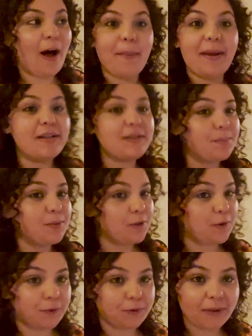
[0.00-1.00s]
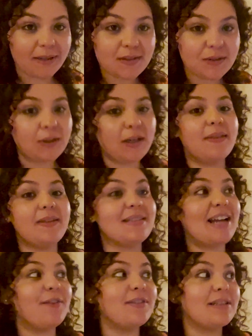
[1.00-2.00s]
It is a beautiful restaurant. The
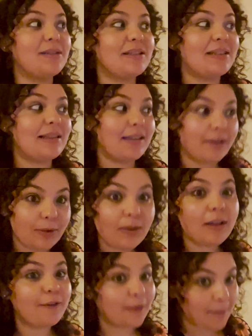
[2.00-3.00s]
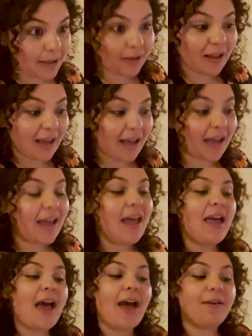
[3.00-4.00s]
staff is literally from Italy.
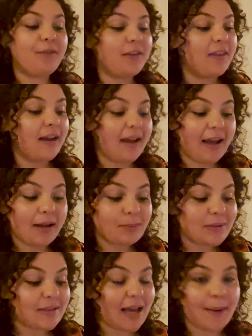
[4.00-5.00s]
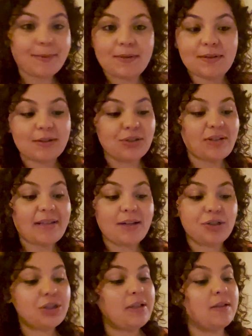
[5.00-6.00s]
Everything I had was absolutely delicious.
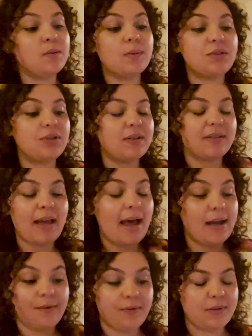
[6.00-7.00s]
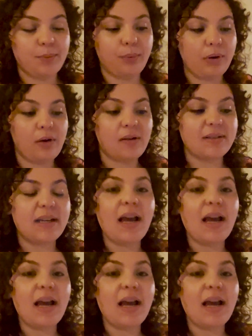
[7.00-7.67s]
That cheese was just out of this world.